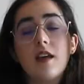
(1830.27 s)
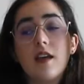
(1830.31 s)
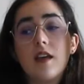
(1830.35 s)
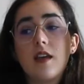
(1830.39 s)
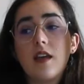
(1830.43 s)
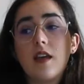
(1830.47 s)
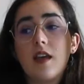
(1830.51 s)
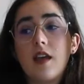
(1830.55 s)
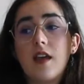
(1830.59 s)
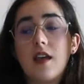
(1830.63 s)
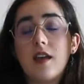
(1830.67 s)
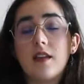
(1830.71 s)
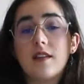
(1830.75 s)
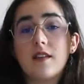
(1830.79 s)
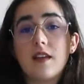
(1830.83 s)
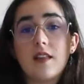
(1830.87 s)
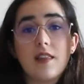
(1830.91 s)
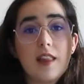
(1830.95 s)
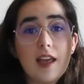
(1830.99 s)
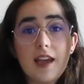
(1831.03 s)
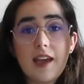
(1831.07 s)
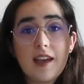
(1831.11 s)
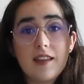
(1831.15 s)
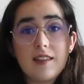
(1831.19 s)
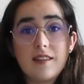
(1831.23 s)
And
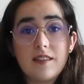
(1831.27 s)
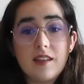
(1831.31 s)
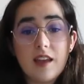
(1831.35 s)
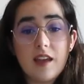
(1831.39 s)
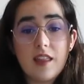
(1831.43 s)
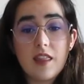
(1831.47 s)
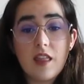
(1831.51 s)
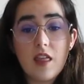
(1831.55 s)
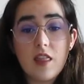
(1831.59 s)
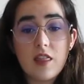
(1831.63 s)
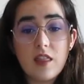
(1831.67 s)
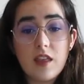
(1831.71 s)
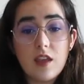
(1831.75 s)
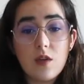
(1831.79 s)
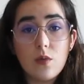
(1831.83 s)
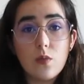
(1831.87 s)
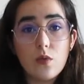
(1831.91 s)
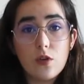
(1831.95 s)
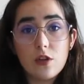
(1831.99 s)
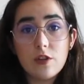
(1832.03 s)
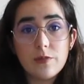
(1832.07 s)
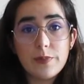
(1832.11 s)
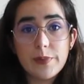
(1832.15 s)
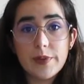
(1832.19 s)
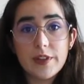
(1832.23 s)
like I said, the
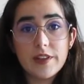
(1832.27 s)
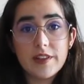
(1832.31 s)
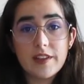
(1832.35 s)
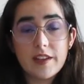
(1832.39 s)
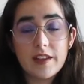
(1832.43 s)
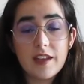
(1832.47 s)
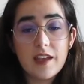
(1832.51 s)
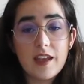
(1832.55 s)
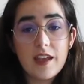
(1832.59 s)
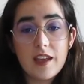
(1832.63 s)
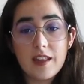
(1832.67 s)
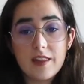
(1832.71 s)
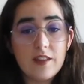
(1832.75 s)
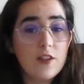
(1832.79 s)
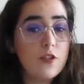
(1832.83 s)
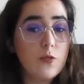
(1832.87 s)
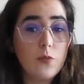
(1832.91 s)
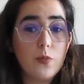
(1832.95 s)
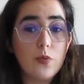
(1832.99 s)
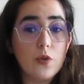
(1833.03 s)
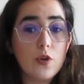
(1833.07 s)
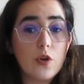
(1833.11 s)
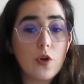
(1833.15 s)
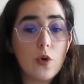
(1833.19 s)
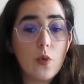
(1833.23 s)
world building in this
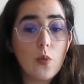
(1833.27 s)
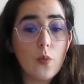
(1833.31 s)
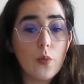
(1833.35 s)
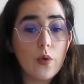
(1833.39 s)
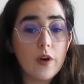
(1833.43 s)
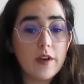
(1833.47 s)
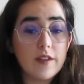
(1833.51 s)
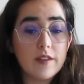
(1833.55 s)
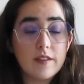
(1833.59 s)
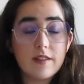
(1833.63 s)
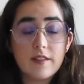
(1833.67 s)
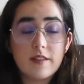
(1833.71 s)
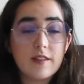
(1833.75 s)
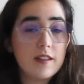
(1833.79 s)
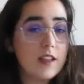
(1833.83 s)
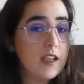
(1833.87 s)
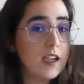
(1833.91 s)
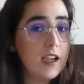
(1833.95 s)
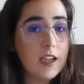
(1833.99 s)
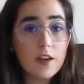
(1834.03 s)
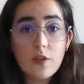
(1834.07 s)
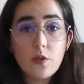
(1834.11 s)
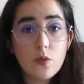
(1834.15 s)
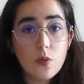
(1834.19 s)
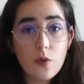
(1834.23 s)
book was
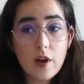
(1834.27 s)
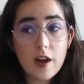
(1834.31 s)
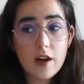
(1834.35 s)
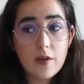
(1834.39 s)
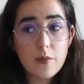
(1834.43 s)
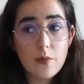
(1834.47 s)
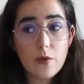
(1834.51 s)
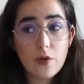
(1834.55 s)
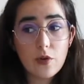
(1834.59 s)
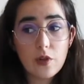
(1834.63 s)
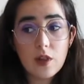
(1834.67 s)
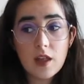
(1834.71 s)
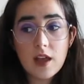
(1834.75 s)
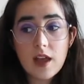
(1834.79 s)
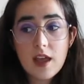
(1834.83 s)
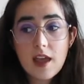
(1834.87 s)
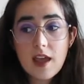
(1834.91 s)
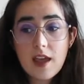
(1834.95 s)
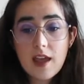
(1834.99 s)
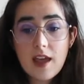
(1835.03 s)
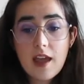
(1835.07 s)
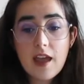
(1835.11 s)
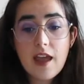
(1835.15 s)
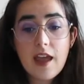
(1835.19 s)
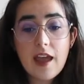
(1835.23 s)
incredible,
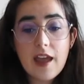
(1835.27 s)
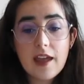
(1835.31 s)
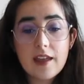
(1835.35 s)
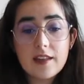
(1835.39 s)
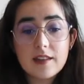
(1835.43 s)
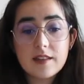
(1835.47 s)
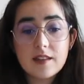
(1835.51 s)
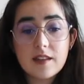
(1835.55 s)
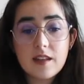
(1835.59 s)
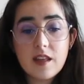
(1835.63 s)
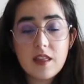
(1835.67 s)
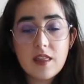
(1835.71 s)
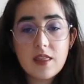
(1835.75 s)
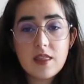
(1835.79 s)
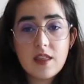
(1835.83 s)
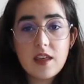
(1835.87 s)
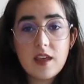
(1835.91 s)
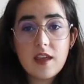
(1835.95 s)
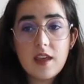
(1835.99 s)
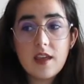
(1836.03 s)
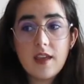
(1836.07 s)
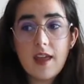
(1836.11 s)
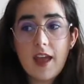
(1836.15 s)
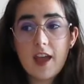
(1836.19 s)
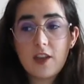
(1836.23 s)
and
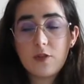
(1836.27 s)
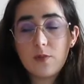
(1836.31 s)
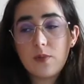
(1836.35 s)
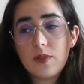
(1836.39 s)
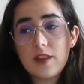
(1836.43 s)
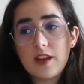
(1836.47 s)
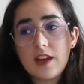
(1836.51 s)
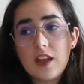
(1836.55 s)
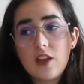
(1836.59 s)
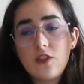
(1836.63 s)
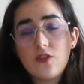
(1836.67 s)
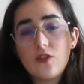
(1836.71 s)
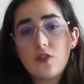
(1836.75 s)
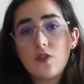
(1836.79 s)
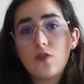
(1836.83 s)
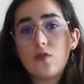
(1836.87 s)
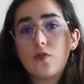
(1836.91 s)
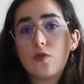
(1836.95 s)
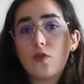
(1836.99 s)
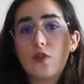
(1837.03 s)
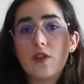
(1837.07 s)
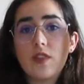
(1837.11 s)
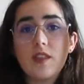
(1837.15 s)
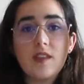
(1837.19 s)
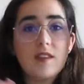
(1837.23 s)
the explanations
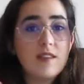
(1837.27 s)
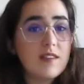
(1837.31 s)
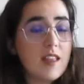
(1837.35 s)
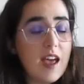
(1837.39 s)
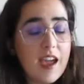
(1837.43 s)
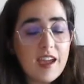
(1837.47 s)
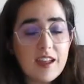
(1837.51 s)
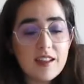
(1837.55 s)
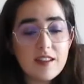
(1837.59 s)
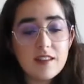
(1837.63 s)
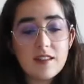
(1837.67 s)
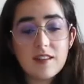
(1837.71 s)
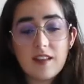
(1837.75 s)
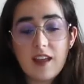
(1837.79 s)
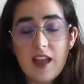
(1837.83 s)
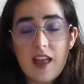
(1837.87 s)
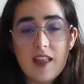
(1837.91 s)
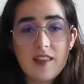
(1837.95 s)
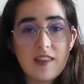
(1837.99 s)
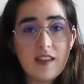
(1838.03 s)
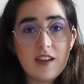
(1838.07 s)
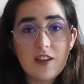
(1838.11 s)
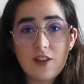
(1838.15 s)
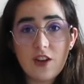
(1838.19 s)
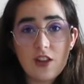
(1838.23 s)
for the science
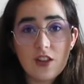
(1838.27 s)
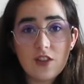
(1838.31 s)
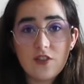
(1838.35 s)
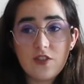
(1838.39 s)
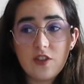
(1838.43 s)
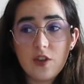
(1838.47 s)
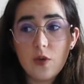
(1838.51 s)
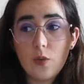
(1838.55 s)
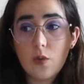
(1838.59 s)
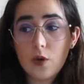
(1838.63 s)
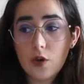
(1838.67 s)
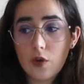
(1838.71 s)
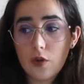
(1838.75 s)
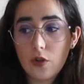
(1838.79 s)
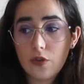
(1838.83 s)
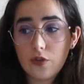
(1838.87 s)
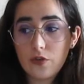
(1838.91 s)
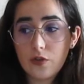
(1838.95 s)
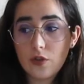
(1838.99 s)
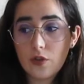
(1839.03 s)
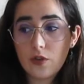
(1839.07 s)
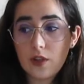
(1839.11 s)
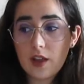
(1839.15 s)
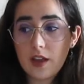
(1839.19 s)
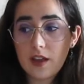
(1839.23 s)
and technology were
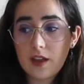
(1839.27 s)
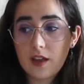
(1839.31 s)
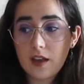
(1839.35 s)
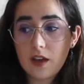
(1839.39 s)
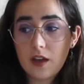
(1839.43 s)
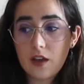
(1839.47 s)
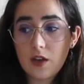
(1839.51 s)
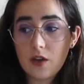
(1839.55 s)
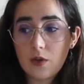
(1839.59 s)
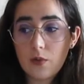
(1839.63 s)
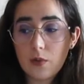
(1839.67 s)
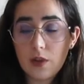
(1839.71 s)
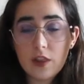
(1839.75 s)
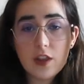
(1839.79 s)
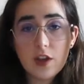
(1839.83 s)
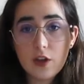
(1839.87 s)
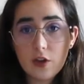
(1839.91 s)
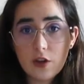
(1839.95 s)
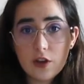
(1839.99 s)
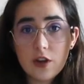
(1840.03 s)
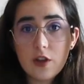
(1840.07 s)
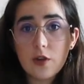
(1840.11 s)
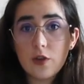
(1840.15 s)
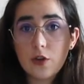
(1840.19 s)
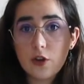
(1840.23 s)
also like really
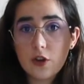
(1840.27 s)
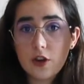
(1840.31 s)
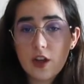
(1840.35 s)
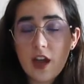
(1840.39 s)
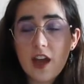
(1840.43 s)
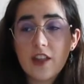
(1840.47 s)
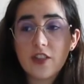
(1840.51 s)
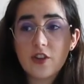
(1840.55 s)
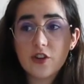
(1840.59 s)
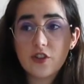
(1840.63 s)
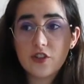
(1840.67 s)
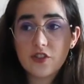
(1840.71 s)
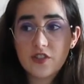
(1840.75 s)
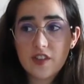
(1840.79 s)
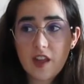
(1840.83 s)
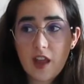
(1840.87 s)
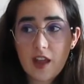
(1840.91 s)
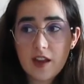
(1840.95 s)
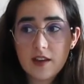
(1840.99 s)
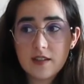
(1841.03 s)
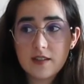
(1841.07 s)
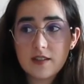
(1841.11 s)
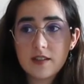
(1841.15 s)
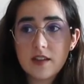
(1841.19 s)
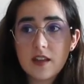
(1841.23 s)
good. You could
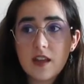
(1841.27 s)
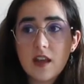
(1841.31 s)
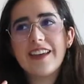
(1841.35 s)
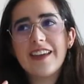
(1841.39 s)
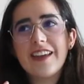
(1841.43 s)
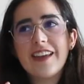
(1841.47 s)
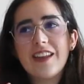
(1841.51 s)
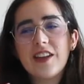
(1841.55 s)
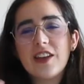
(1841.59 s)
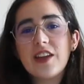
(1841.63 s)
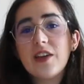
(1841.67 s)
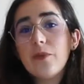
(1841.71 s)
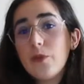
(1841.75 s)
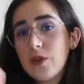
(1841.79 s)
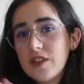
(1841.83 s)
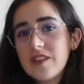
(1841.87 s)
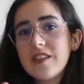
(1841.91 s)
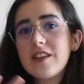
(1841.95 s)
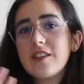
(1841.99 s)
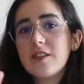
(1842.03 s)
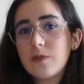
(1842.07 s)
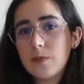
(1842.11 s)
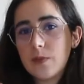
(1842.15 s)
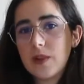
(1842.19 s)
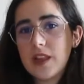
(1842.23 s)
understand it was
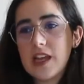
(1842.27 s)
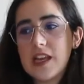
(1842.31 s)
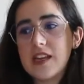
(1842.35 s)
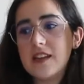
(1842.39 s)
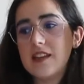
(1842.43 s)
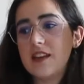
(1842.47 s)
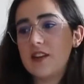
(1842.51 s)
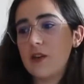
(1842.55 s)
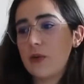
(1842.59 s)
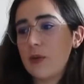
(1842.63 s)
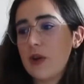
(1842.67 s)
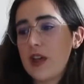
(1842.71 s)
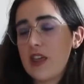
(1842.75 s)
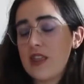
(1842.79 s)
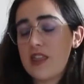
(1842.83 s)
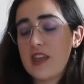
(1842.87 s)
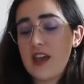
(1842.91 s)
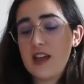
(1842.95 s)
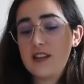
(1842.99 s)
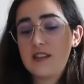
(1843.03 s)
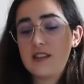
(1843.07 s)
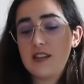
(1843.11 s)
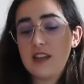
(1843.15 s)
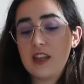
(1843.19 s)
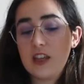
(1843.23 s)
explained in a way
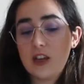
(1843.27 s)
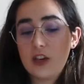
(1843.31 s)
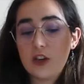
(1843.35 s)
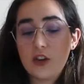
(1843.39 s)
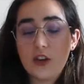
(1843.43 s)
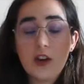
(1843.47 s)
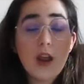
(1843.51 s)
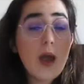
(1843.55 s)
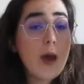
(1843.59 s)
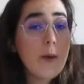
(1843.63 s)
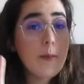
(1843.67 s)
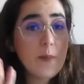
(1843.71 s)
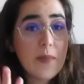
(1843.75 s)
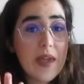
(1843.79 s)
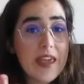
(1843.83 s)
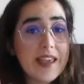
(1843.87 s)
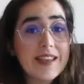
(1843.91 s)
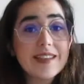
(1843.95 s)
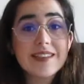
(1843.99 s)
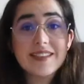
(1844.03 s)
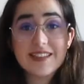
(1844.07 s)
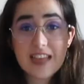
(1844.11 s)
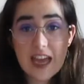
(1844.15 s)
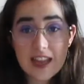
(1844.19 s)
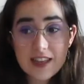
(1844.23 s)
that it could make
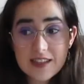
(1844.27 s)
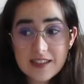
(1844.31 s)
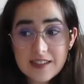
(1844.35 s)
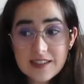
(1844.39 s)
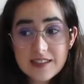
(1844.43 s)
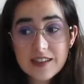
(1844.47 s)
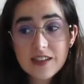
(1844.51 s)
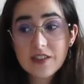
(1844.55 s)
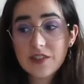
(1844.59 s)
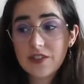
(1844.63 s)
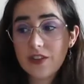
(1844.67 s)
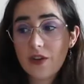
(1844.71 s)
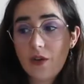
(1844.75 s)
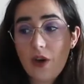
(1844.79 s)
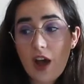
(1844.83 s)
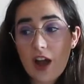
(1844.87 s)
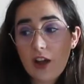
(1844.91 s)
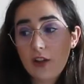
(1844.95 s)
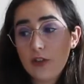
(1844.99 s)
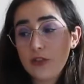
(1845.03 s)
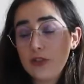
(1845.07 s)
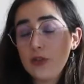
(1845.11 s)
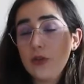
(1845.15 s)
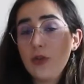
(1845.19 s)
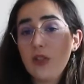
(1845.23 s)
sense. So I
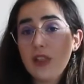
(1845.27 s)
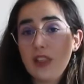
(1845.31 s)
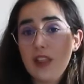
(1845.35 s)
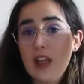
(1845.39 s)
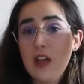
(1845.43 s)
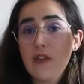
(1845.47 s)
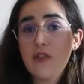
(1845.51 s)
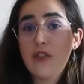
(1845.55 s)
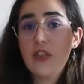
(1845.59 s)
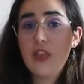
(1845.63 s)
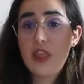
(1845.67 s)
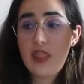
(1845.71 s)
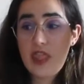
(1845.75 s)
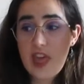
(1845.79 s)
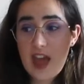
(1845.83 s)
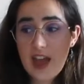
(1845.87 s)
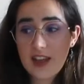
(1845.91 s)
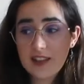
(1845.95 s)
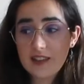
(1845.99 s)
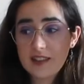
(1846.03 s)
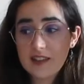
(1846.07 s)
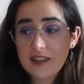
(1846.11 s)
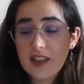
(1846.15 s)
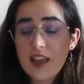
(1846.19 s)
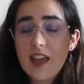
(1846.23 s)
also loved
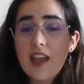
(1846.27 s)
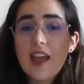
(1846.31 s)
that.